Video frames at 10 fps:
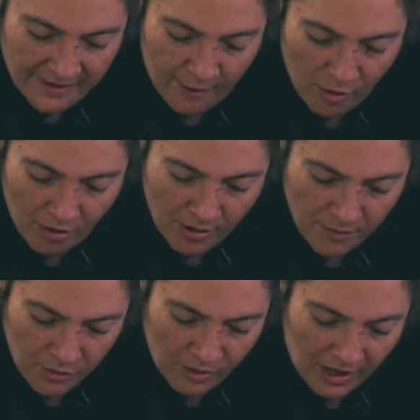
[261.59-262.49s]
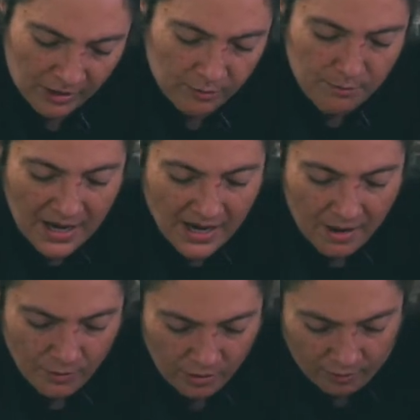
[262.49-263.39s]
home, you get to make it
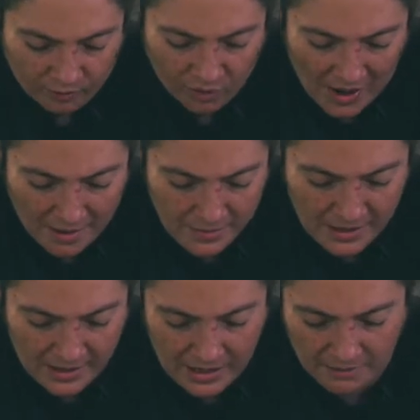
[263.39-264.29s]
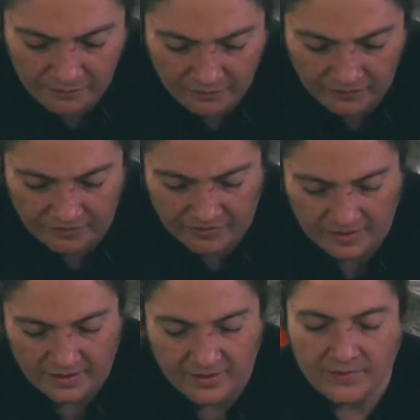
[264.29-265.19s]
with your family,
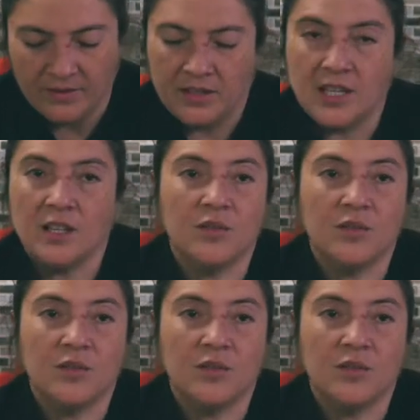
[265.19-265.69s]
just